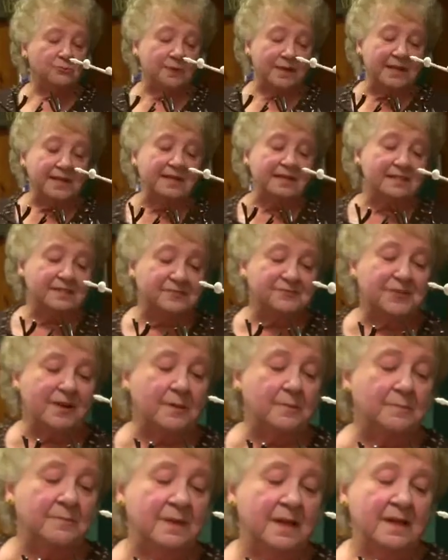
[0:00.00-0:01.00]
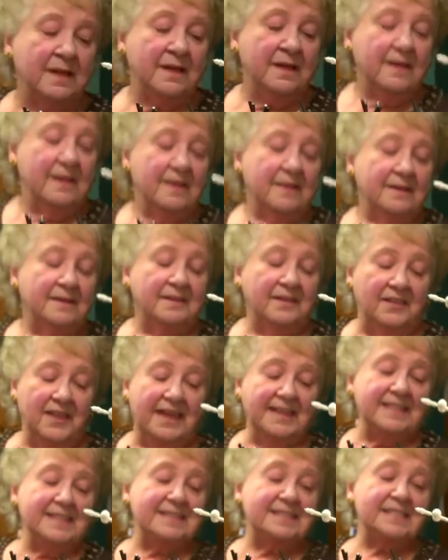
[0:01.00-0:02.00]
Greetings from
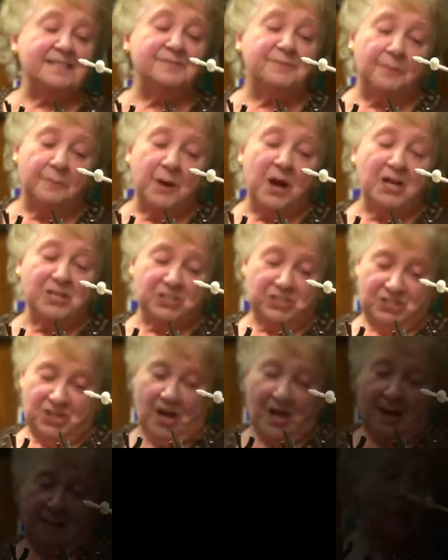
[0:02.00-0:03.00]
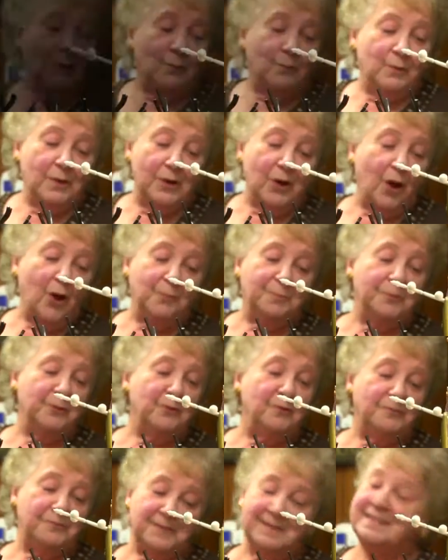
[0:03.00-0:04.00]
Galanes Vermont Shop. We hope you
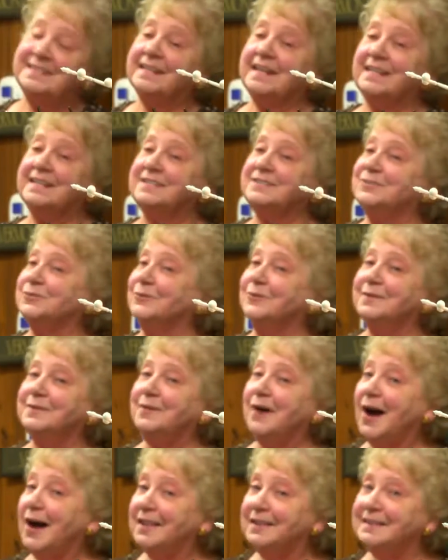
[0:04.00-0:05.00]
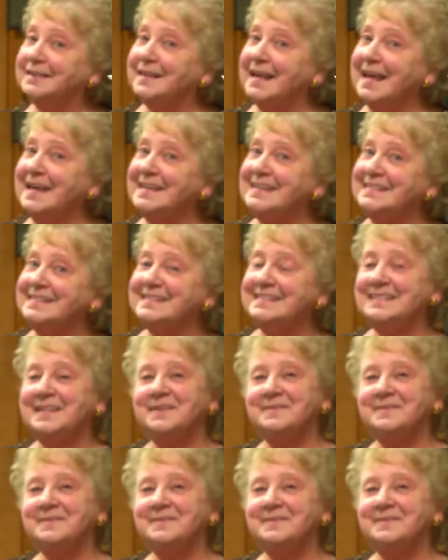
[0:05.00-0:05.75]
will visit us during the holidays.